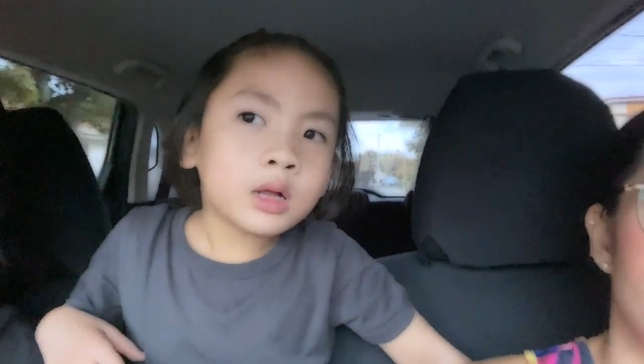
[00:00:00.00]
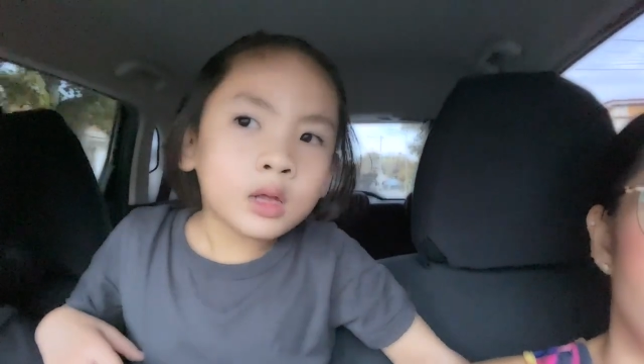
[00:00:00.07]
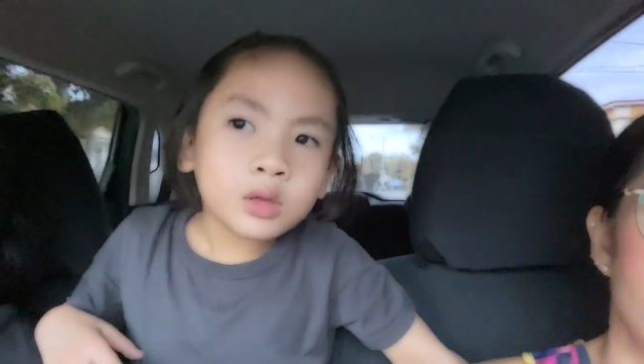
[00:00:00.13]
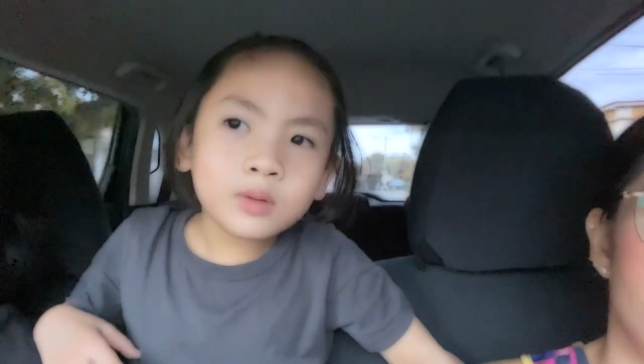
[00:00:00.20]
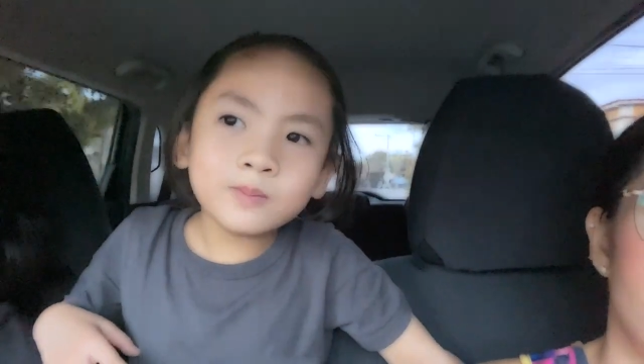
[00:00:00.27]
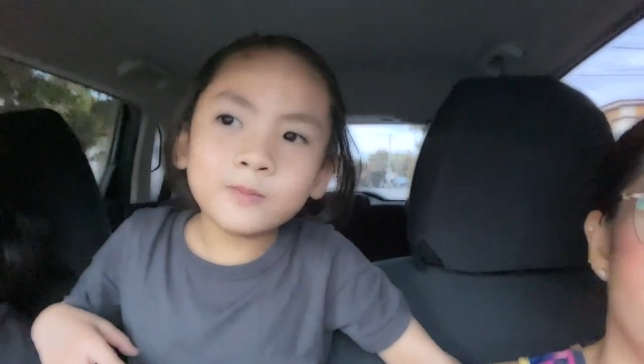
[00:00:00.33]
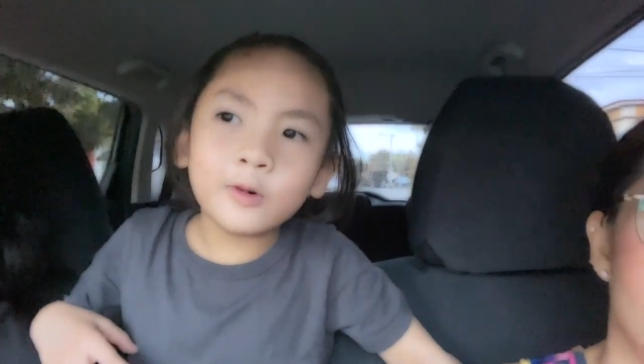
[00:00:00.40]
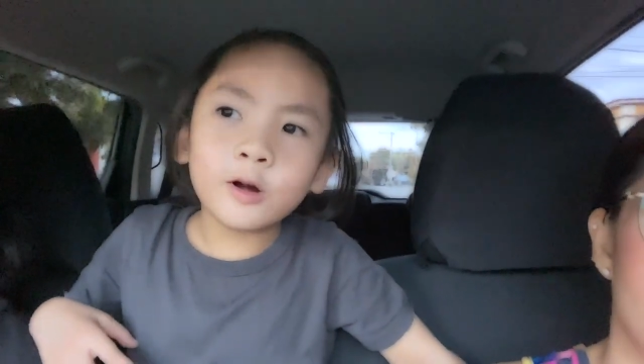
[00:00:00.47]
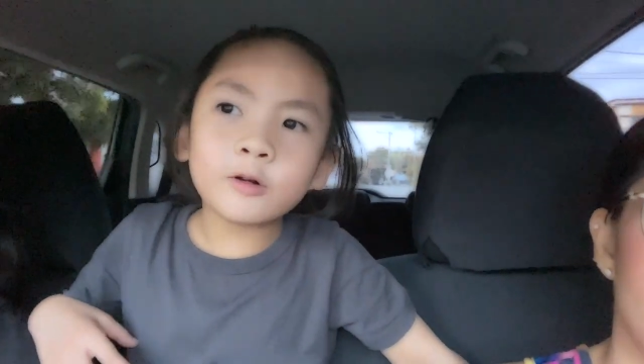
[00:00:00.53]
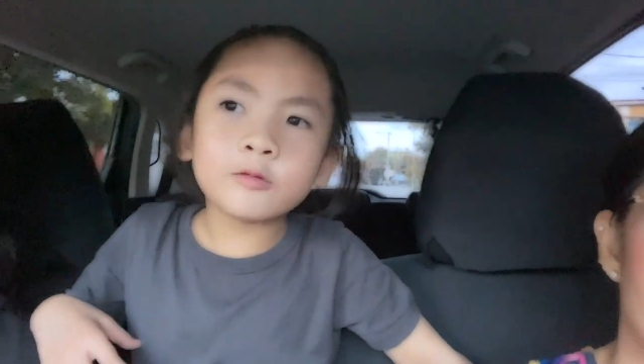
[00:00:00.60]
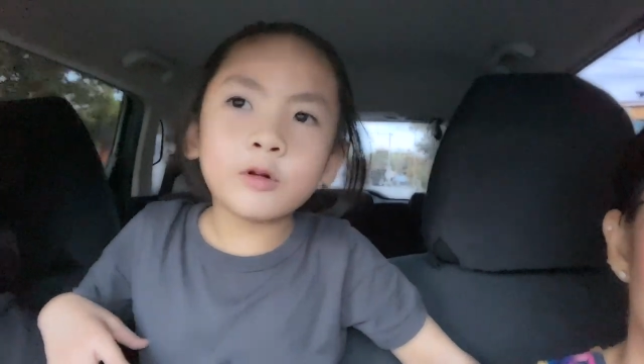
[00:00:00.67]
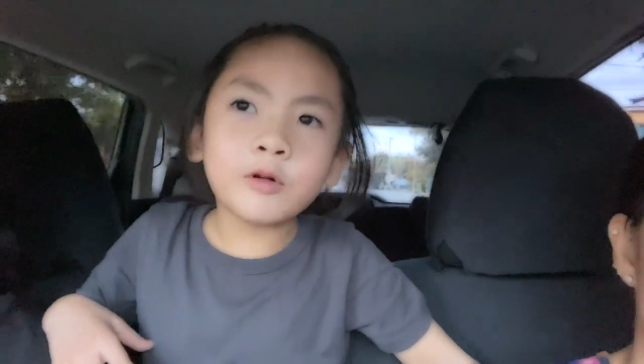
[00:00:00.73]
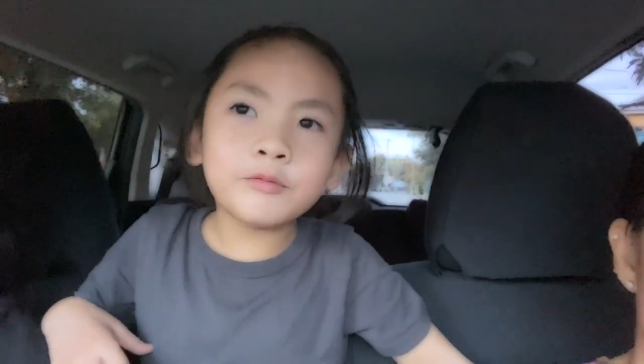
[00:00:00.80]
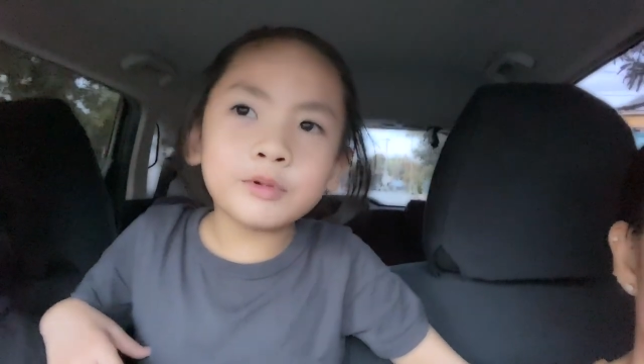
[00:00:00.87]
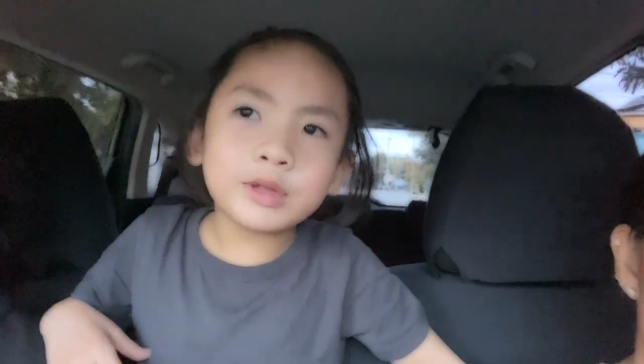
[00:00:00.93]

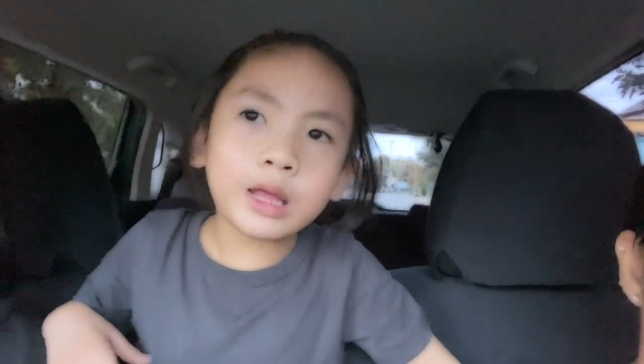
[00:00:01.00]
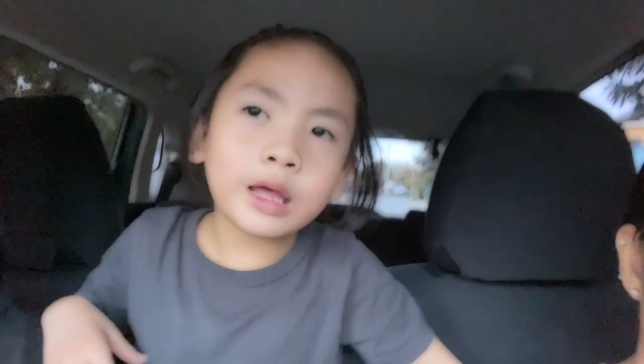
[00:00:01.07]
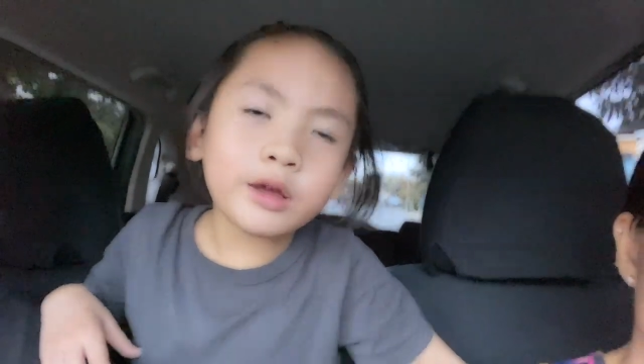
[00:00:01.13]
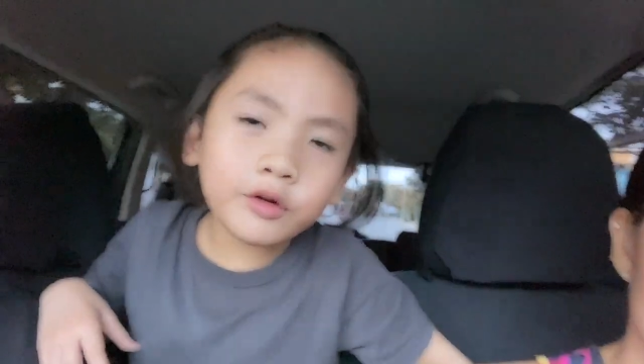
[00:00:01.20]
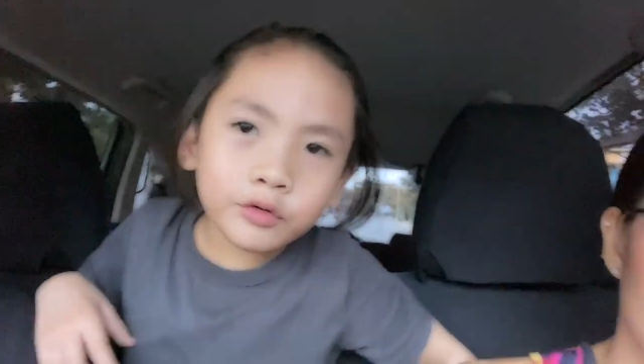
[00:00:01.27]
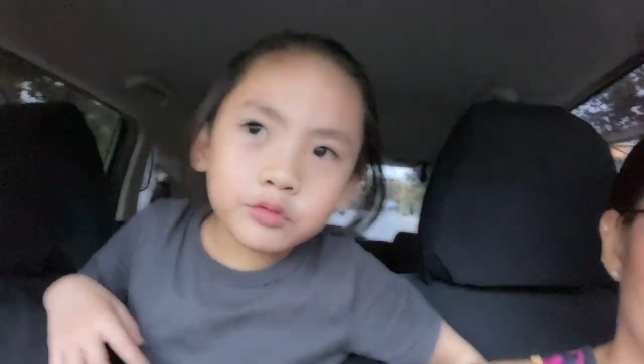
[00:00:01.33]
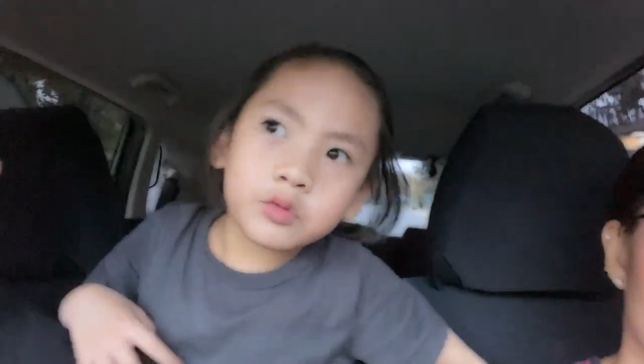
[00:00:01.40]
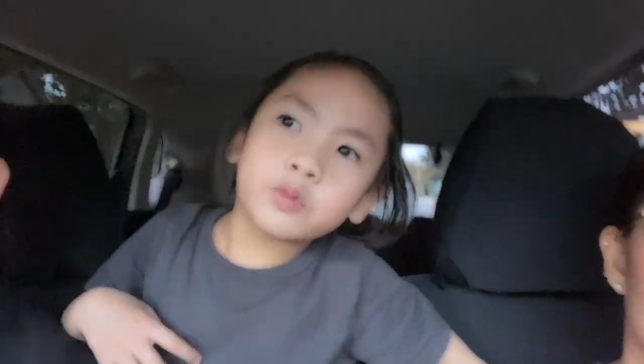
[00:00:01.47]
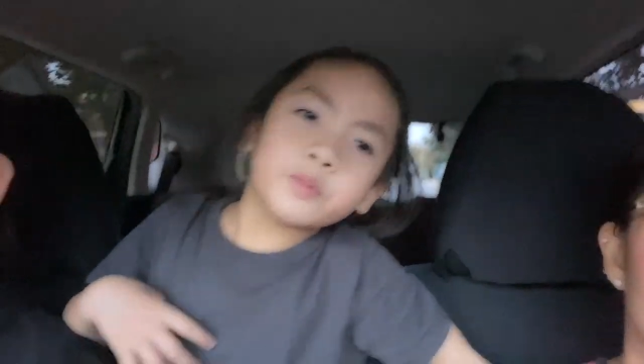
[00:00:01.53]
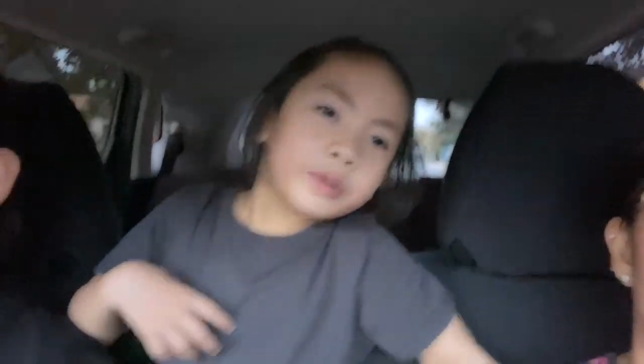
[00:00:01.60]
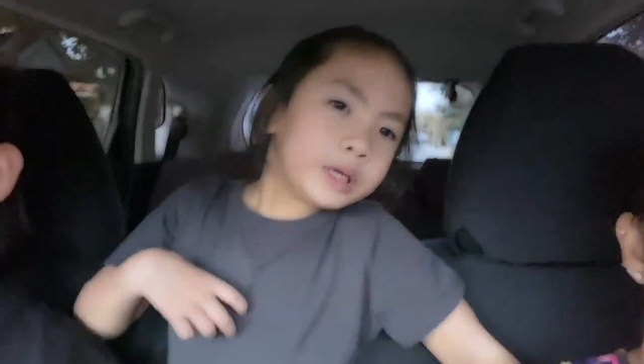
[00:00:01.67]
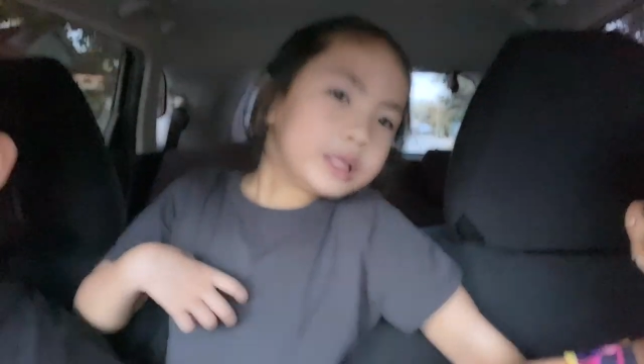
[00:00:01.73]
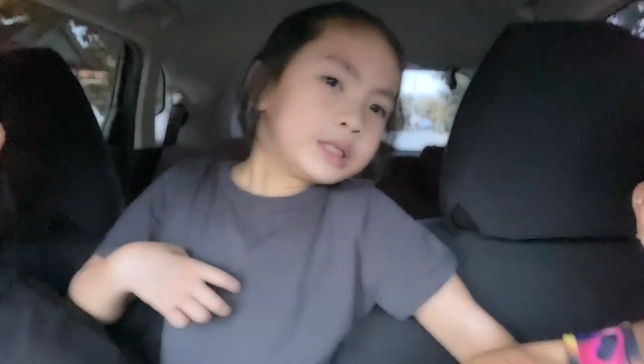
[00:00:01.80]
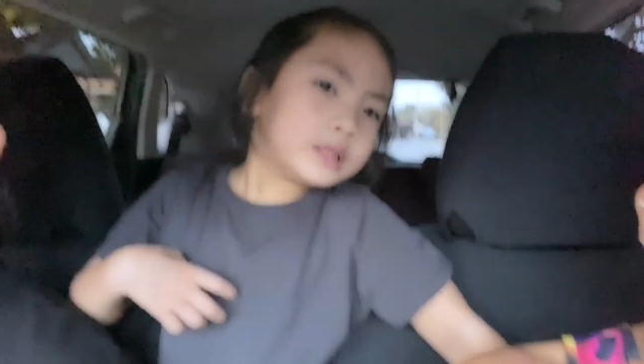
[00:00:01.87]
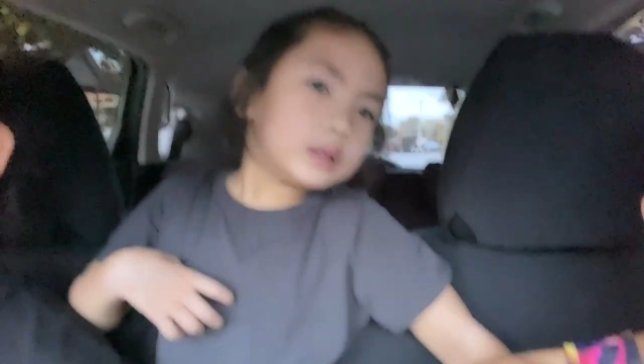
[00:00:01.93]
tomorrow when I go to
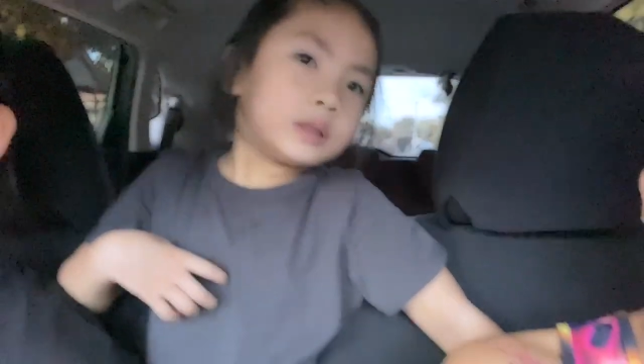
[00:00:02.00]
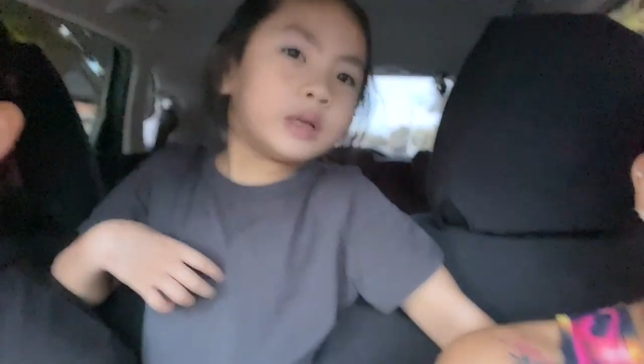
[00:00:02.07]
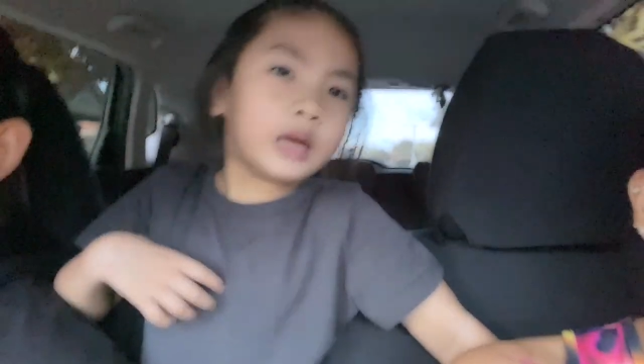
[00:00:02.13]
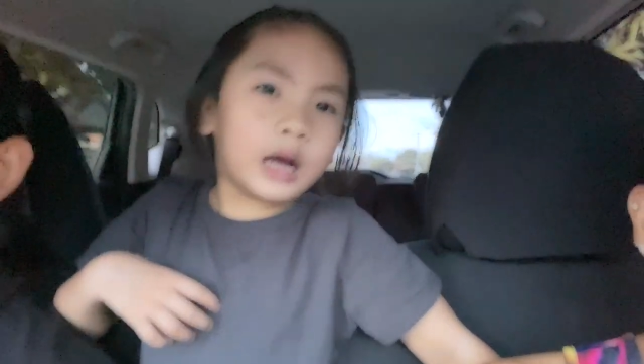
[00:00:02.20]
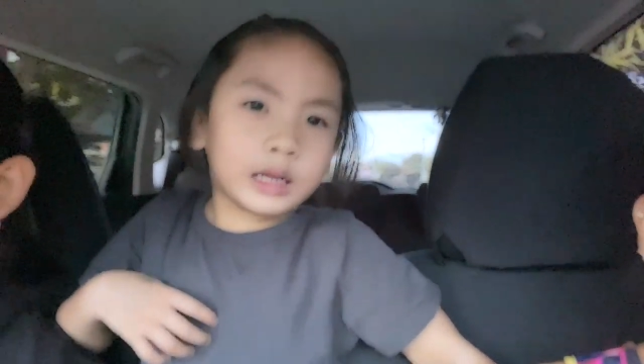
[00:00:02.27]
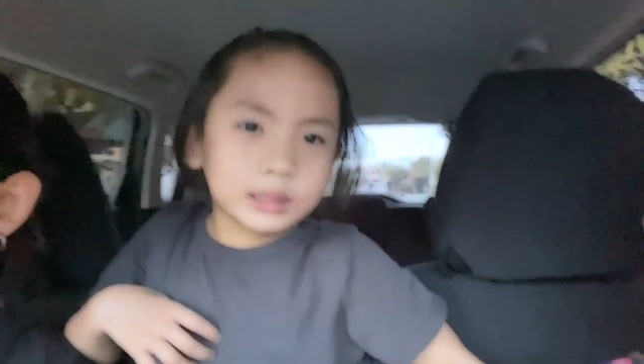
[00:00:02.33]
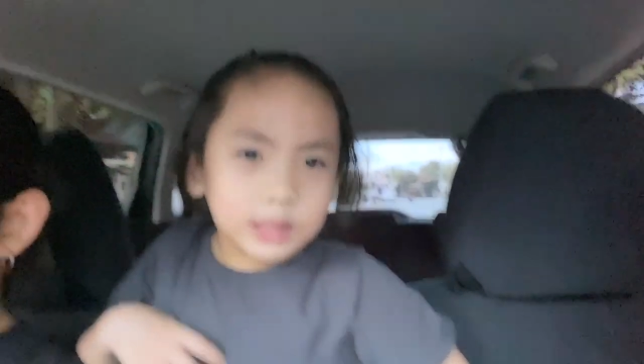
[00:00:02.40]
BGC,